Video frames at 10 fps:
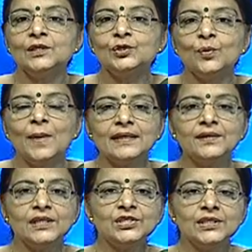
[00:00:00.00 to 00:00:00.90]
So,
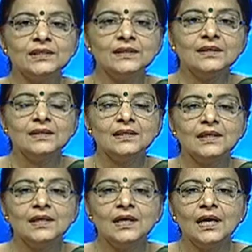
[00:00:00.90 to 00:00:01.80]
migration
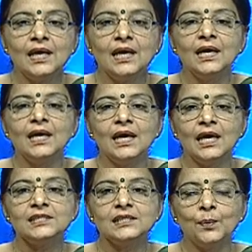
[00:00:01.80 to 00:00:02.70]

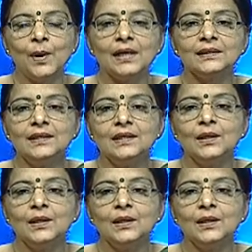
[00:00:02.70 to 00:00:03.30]
is the one